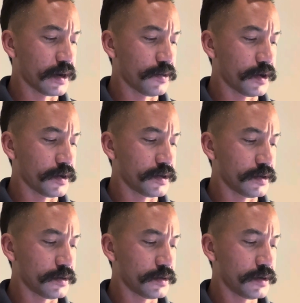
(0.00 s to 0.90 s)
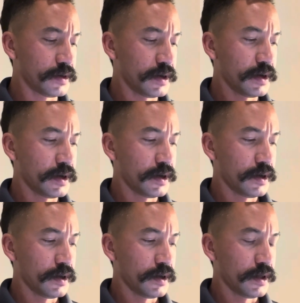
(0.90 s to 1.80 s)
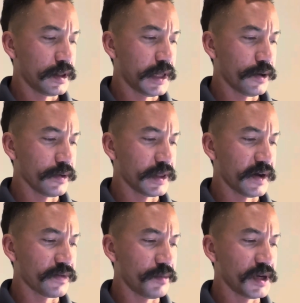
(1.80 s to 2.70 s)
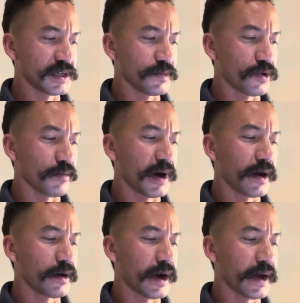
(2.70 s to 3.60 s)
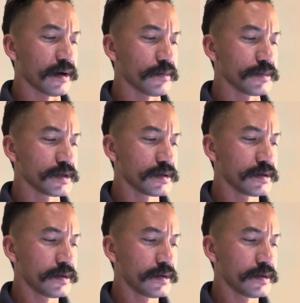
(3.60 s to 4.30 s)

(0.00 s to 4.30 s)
I want to. There will definitely be some more minor items.